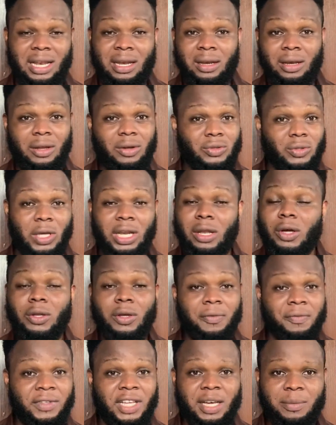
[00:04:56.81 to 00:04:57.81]
a lot
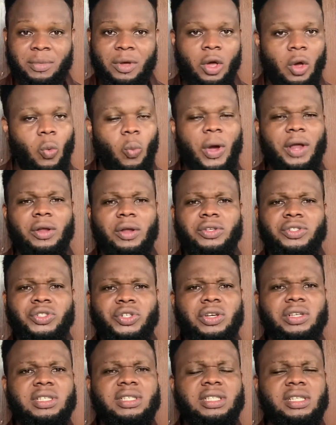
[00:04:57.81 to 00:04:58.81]
of them, why not
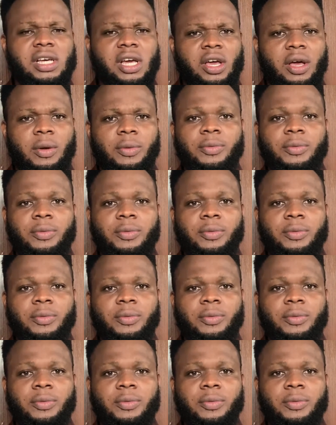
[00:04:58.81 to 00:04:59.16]
just